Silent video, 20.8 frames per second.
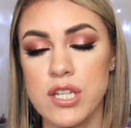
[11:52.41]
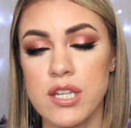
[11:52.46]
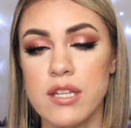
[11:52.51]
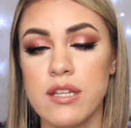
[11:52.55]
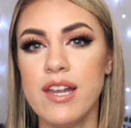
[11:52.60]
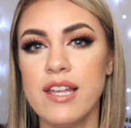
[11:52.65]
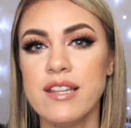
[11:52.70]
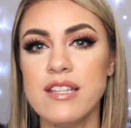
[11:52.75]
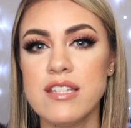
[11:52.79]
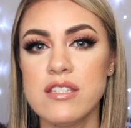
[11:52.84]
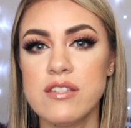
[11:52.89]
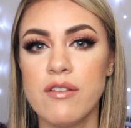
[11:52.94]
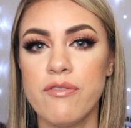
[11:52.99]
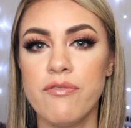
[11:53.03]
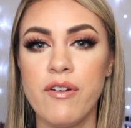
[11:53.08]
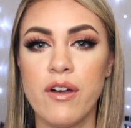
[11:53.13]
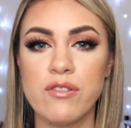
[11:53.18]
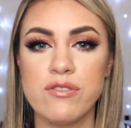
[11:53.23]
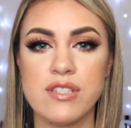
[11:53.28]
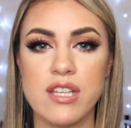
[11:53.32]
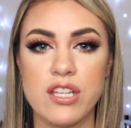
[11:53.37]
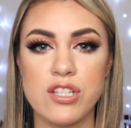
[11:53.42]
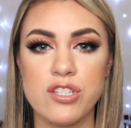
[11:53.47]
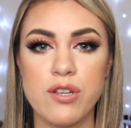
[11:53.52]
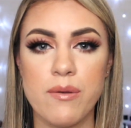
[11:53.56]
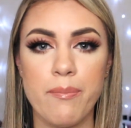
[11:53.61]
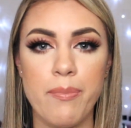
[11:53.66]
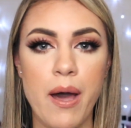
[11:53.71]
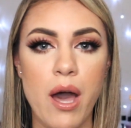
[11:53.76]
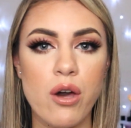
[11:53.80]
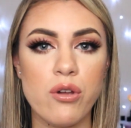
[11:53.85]
I feel like these
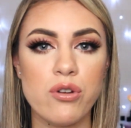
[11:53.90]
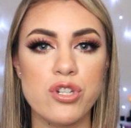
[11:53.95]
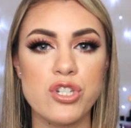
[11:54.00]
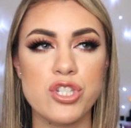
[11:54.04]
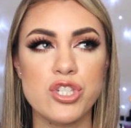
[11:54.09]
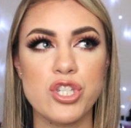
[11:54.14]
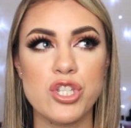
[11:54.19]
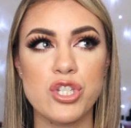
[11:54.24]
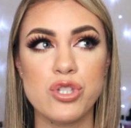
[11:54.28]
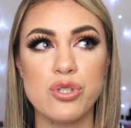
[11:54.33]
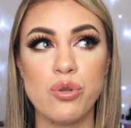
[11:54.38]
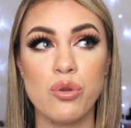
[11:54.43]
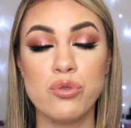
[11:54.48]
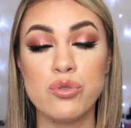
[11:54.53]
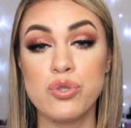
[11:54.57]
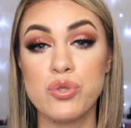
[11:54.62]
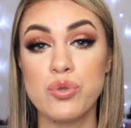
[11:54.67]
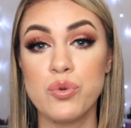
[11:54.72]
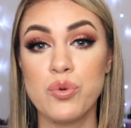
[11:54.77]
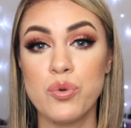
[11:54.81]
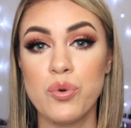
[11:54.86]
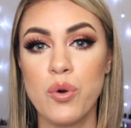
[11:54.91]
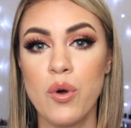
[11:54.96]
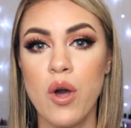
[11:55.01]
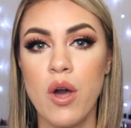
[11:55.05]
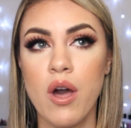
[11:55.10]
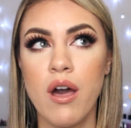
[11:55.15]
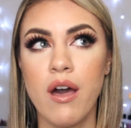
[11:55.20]
foundation powders just don't do